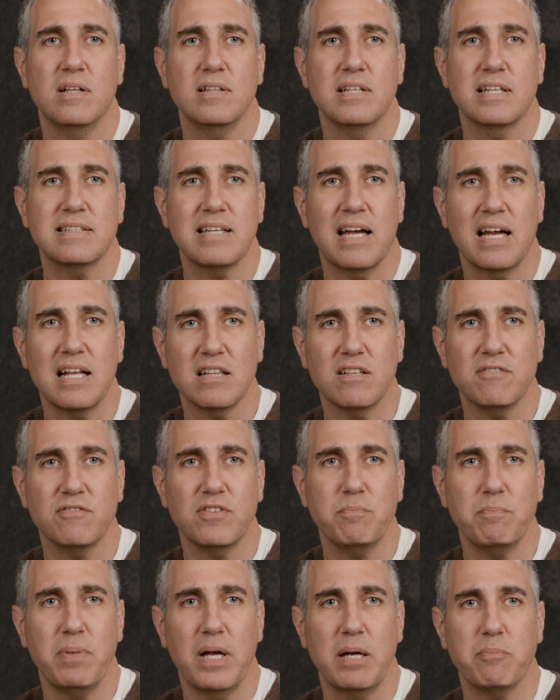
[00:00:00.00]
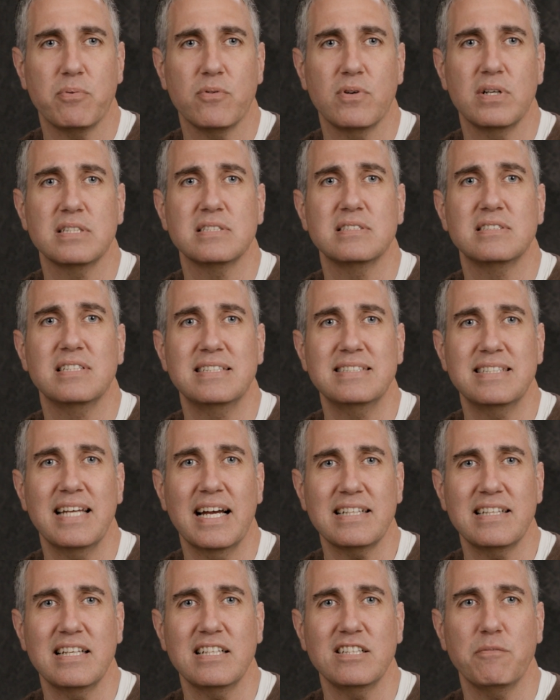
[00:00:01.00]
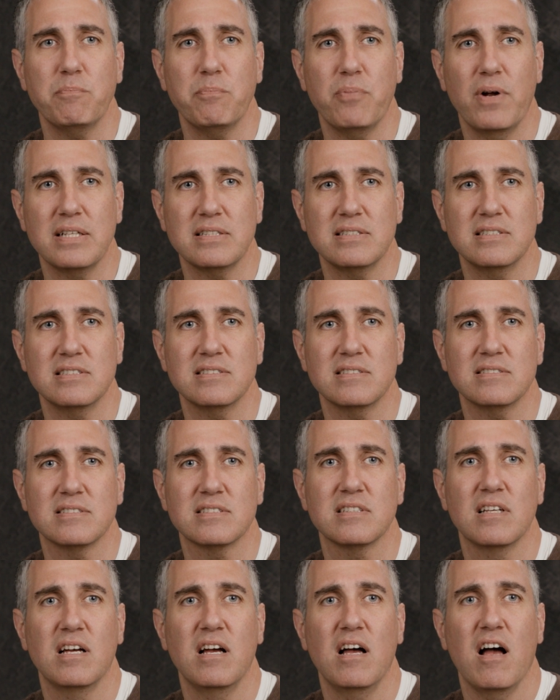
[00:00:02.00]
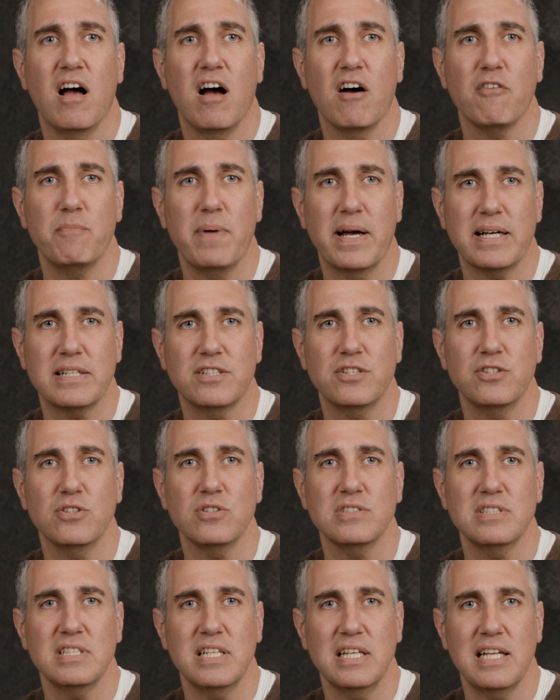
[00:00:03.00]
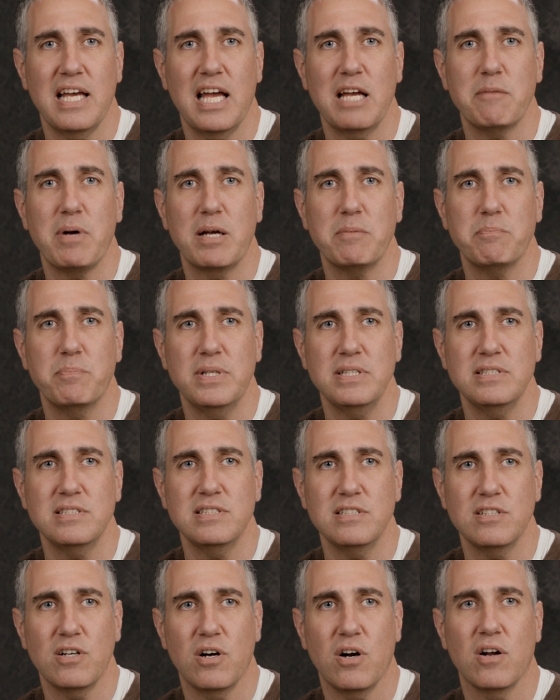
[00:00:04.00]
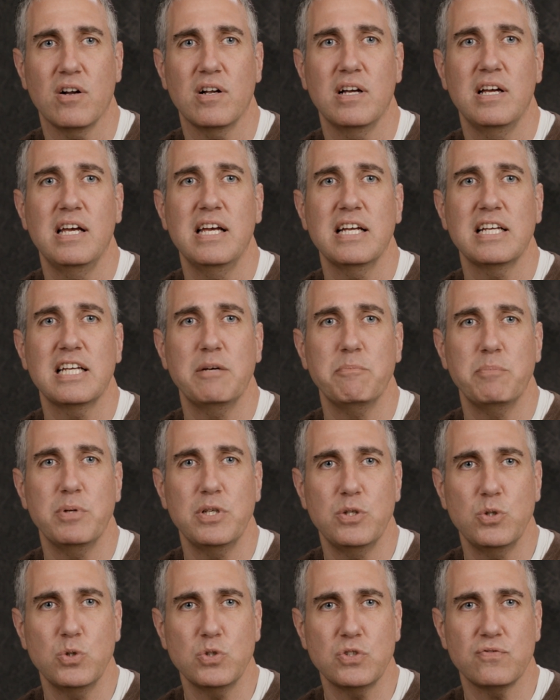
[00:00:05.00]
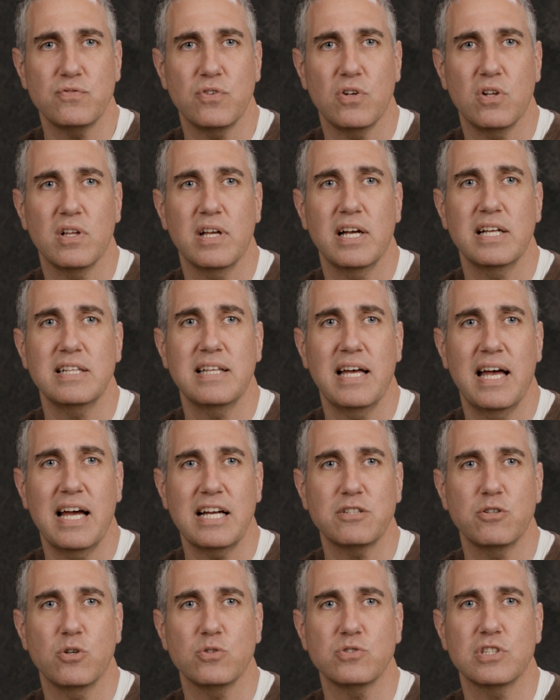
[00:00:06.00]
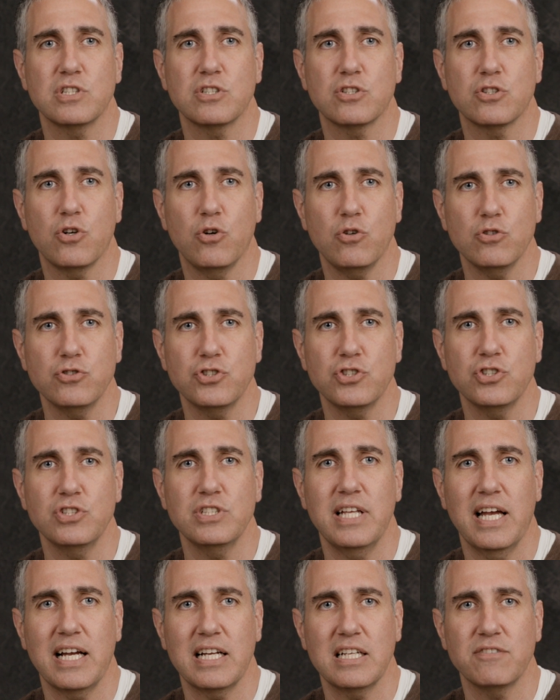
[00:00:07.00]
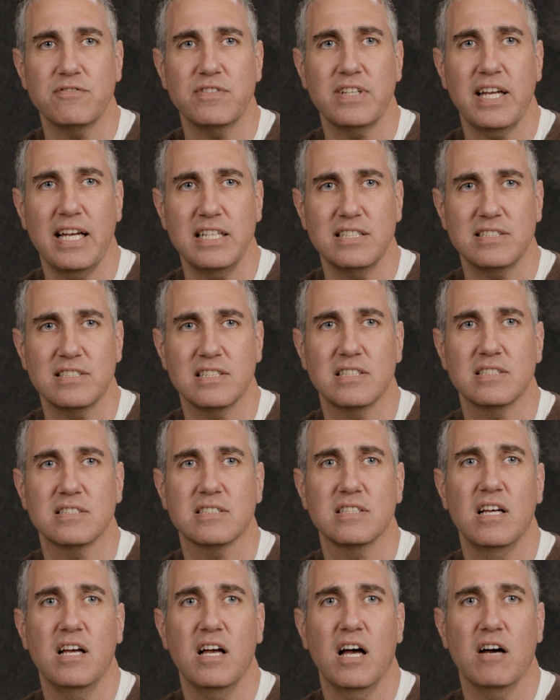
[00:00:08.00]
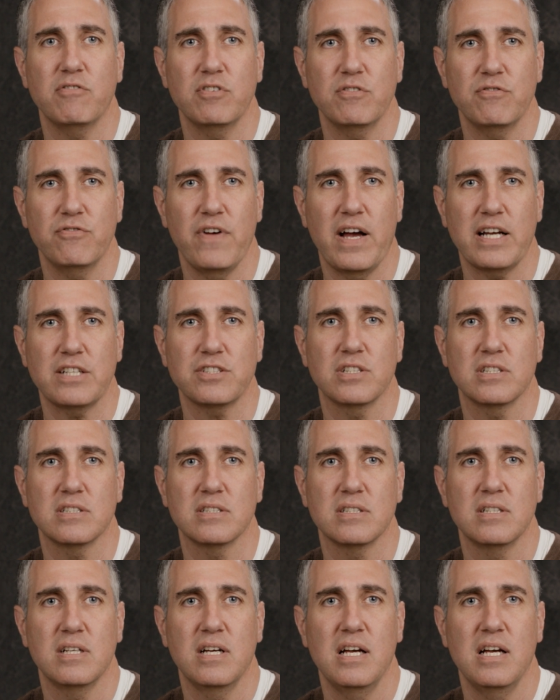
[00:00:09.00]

The title of the paper is "Detecting the Presence of Bacterial DNA by PCR Can Be Useful in Diagnosing Culture-Negative Cases of Infection,